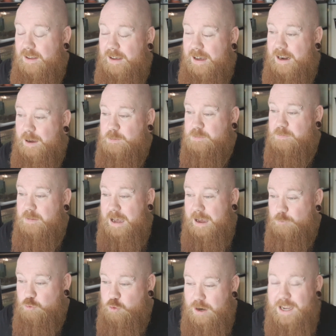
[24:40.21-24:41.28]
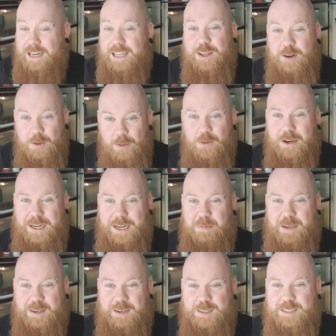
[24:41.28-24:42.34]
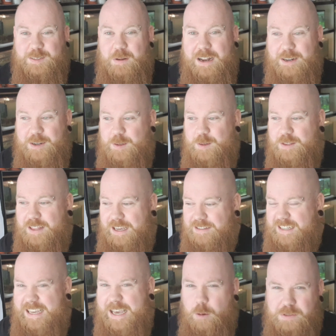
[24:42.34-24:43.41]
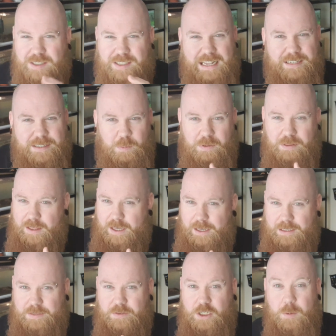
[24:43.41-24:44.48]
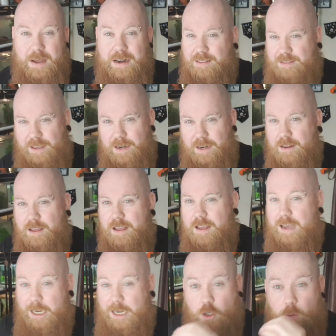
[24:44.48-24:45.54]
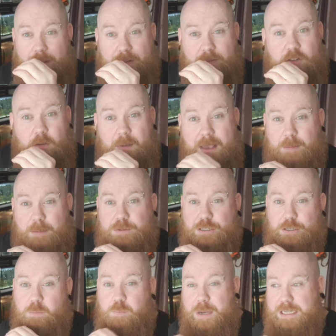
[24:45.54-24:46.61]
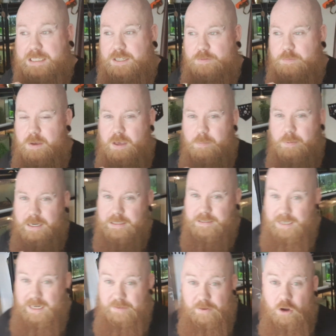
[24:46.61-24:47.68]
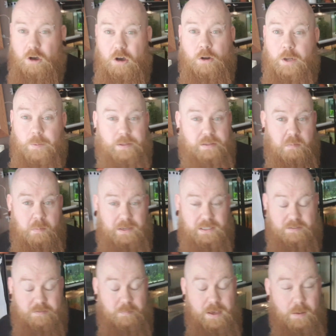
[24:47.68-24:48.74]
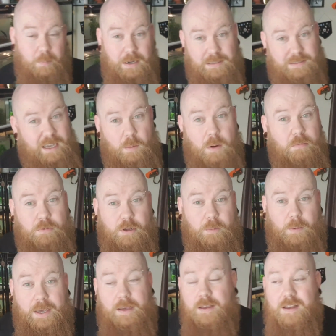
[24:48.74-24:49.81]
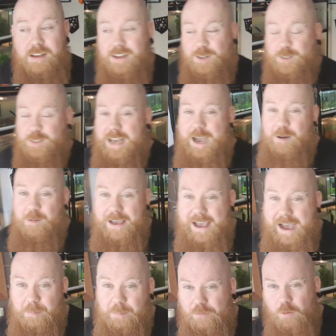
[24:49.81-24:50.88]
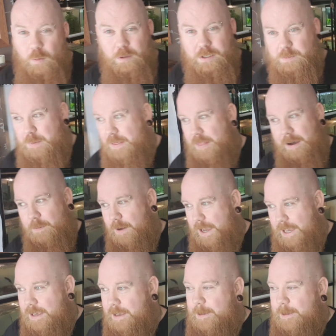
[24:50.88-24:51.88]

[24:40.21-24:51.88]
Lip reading: And I was really annoyed because when I do things, I get obsessed with things. If I do anything, I do it to my absolute best of my ability. And if I can't do it to my best of my ability, I won't do it. Just how I am. I've always been that way.